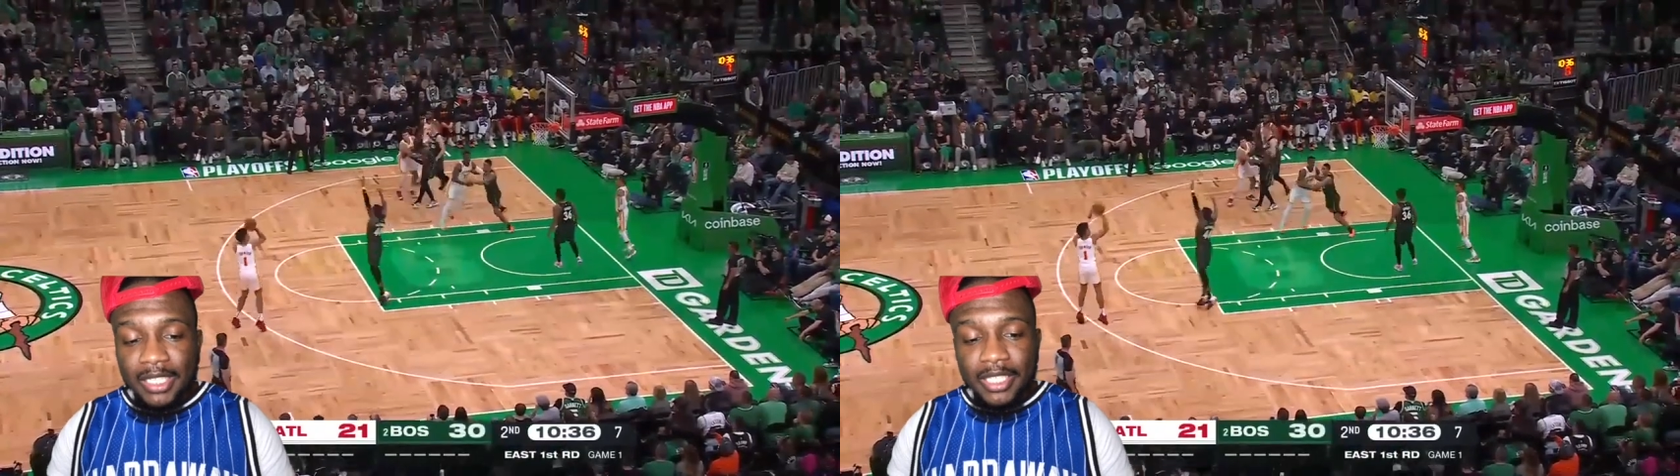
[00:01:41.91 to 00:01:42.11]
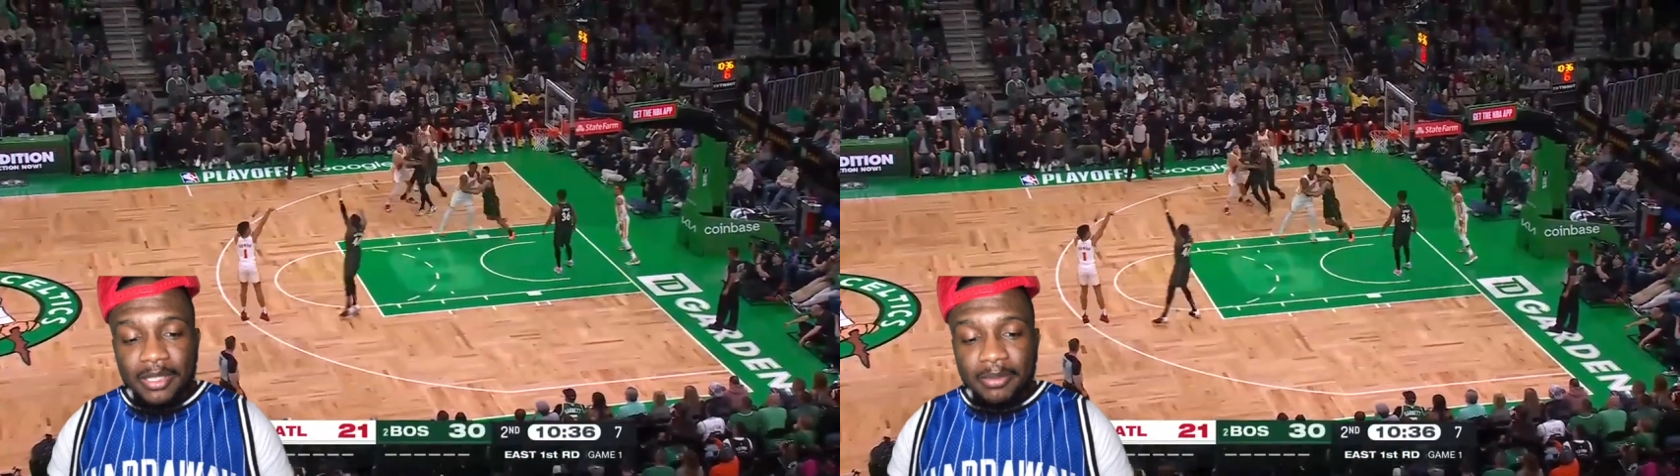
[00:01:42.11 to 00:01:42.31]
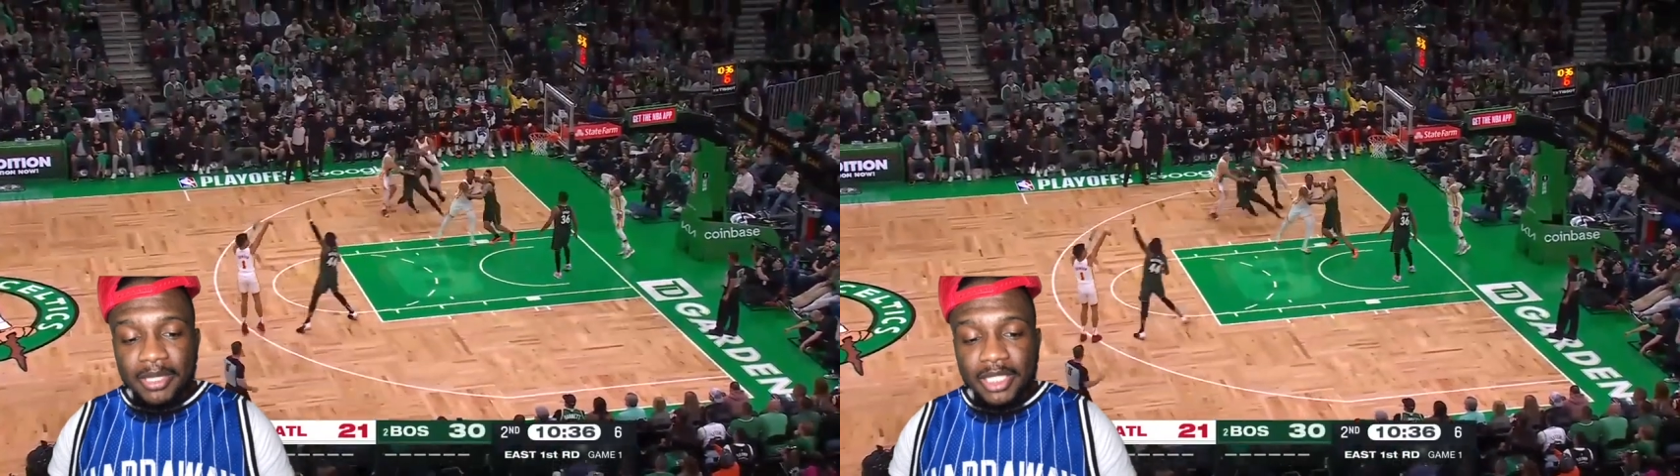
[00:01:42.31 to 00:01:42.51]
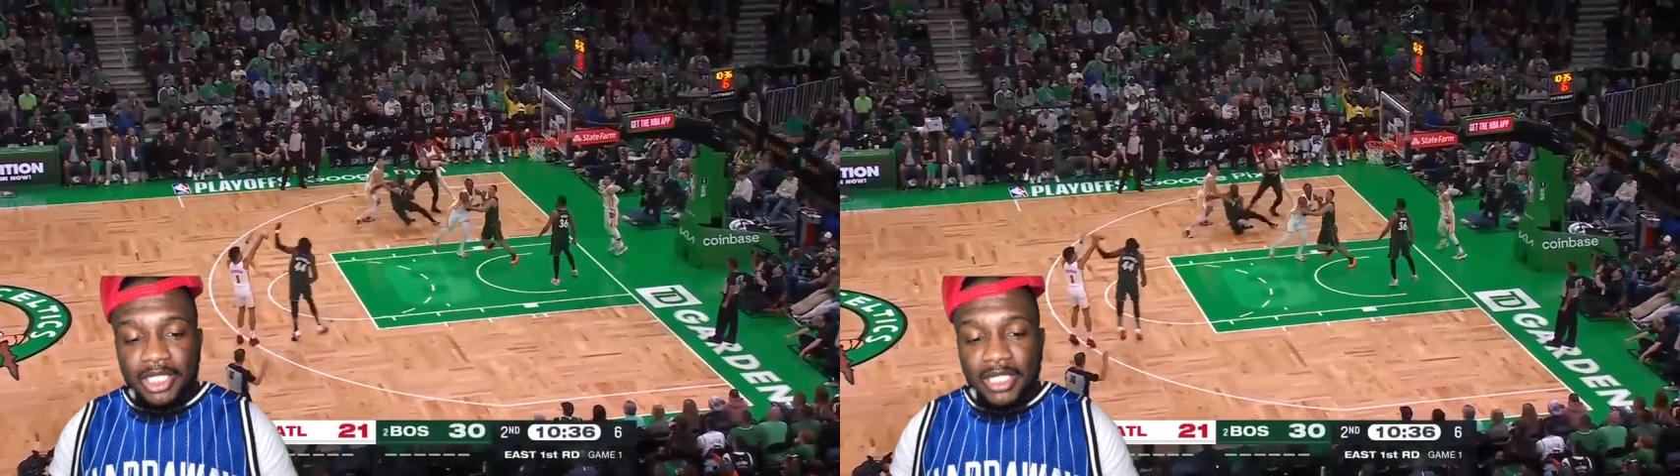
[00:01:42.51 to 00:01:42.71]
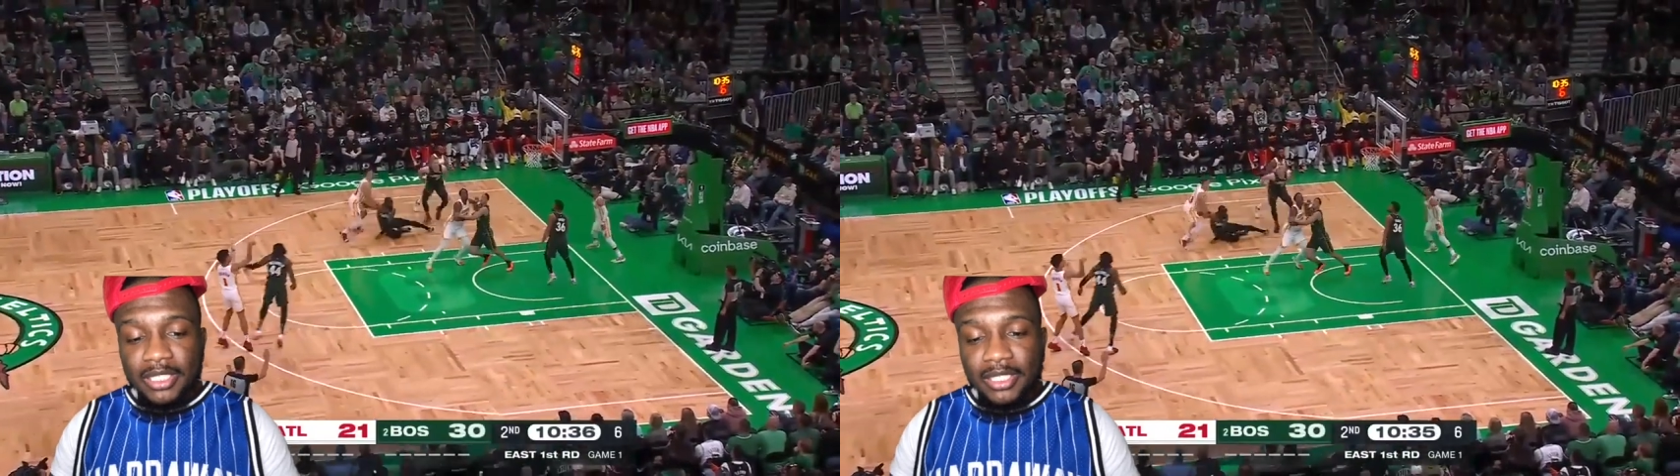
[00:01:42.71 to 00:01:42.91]
him and
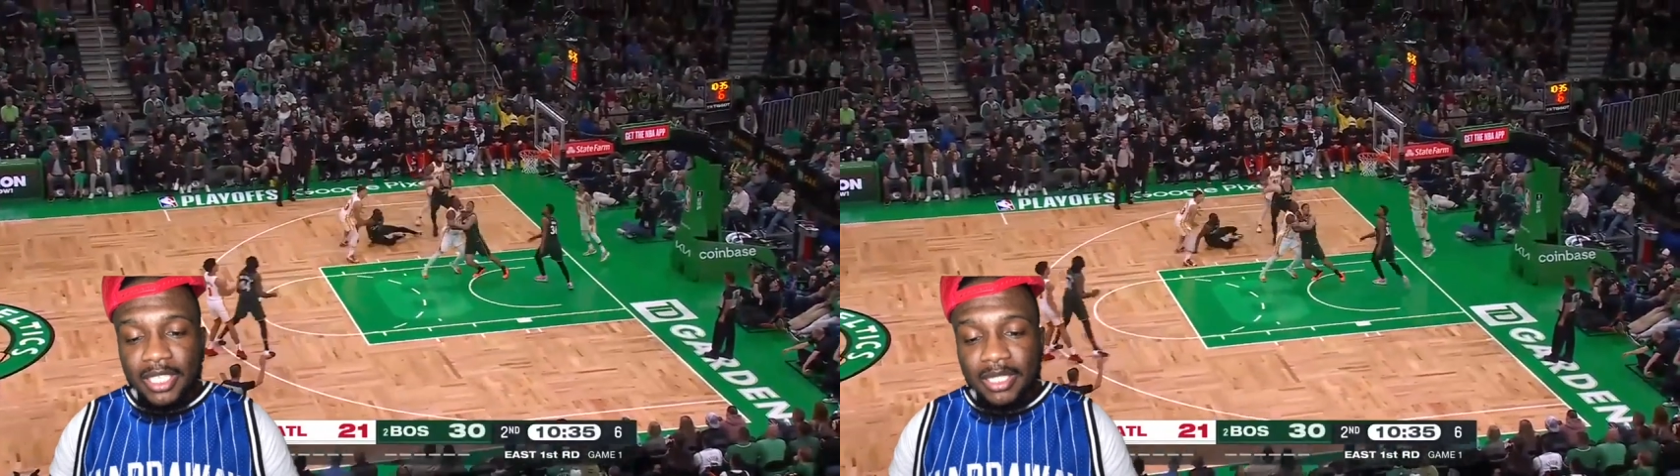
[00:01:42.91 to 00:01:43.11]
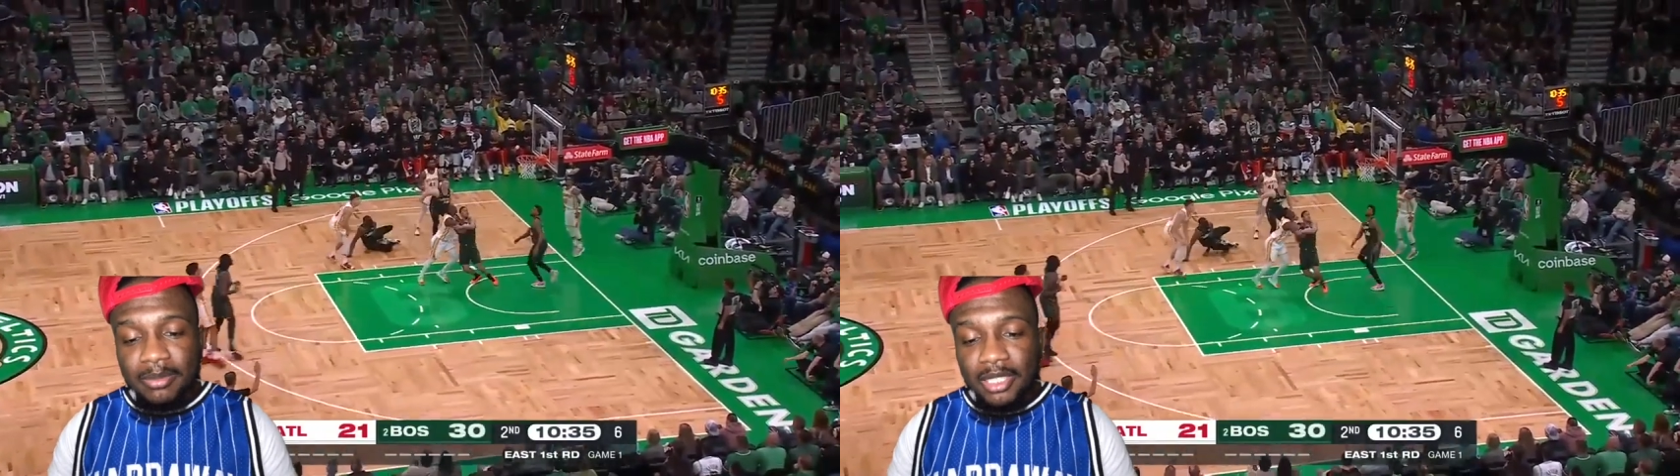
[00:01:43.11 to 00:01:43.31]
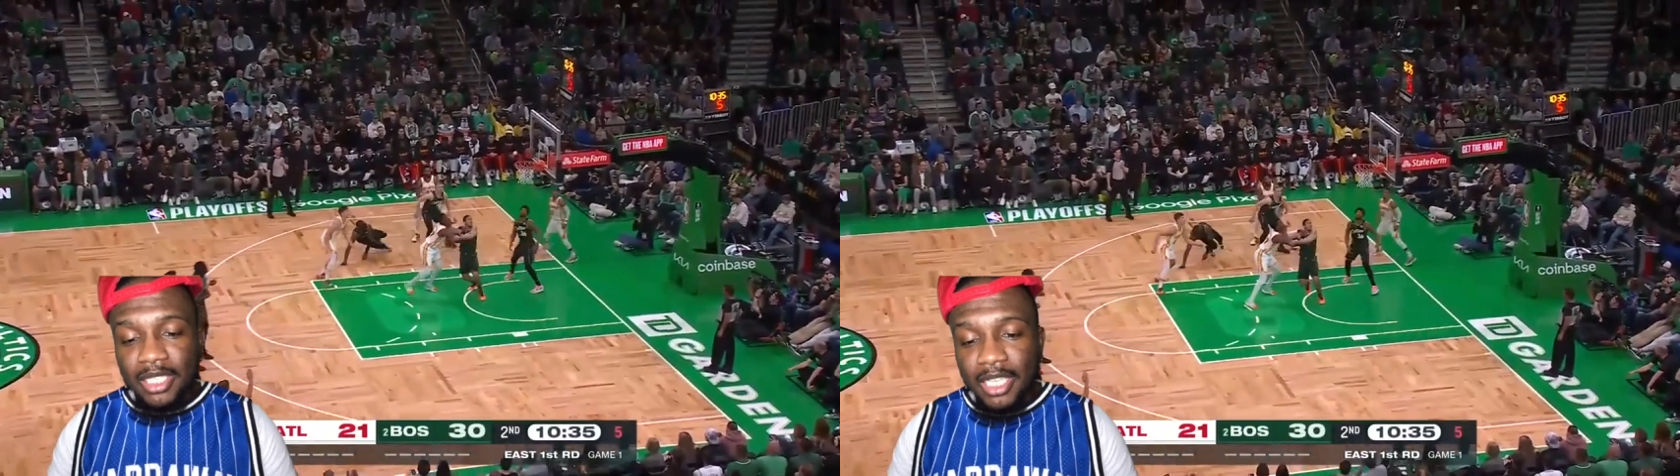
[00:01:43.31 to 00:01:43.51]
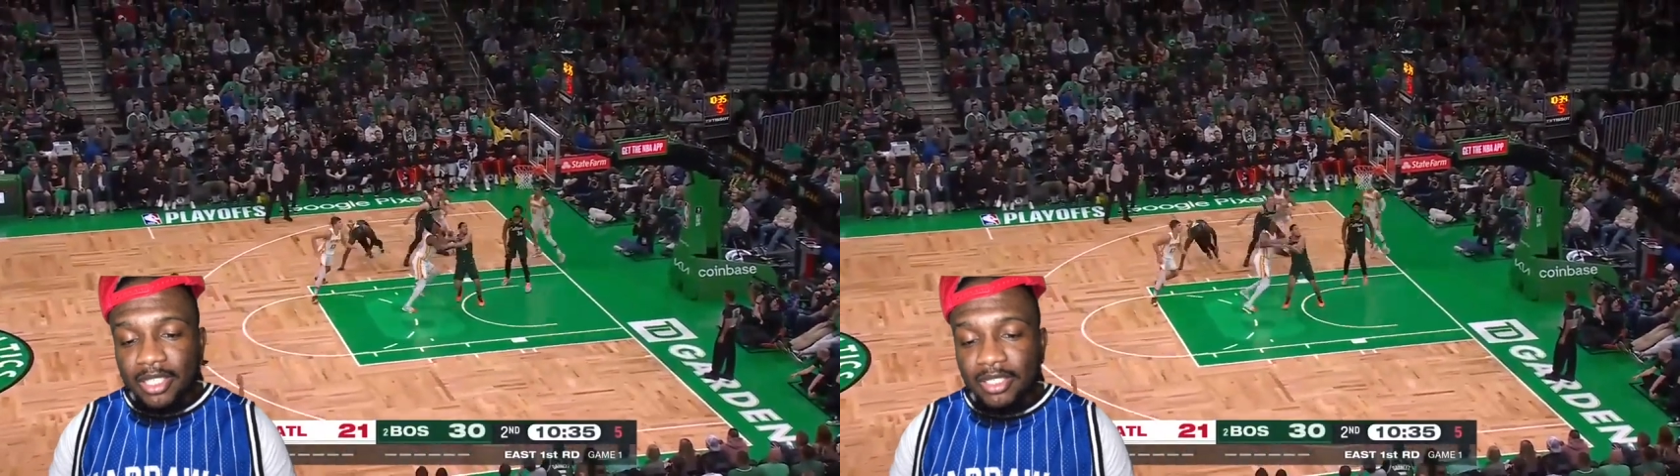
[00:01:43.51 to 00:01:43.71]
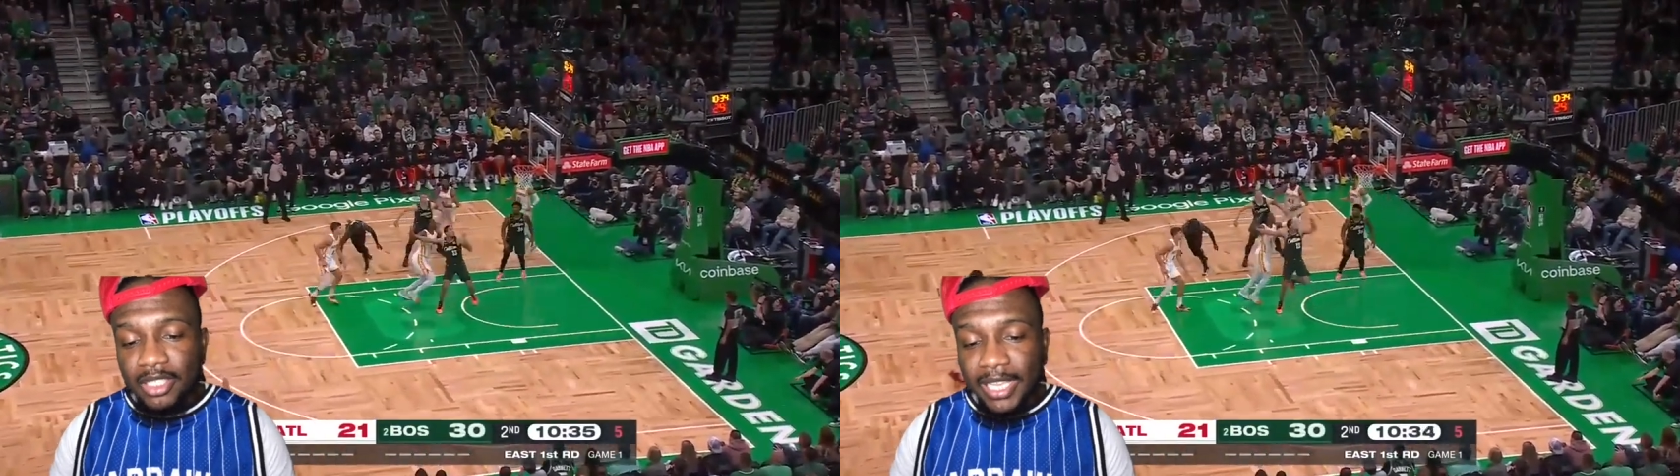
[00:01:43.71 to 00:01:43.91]
Jason Tatum together